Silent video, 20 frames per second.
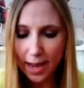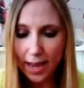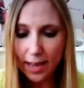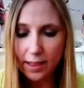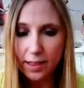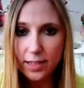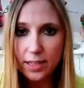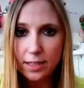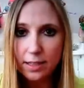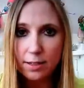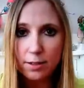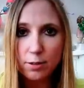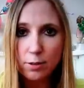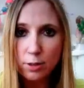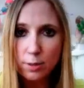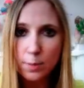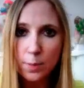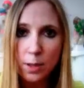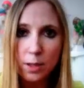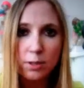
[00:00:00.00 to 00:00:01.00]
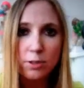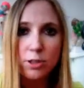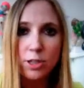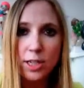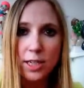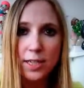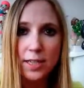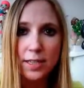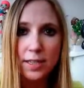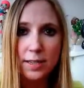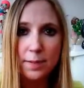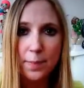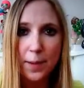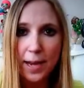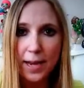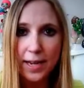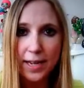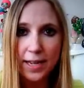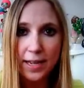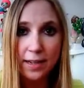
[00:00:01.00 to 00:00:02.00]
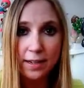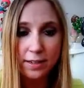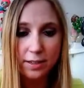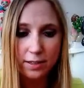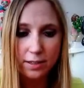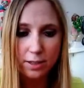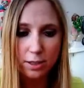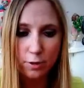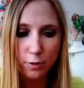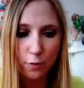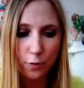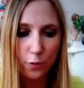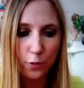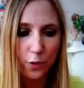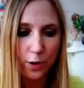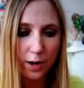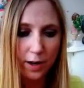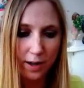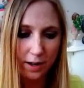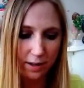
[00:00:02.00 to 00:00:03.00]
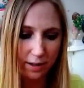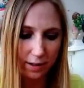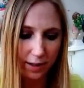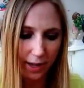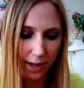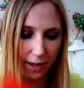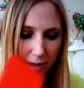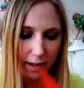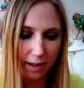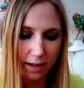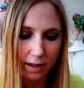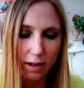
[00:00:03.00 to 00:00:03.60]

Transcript: And this little small J.C. Penney Sephora, like,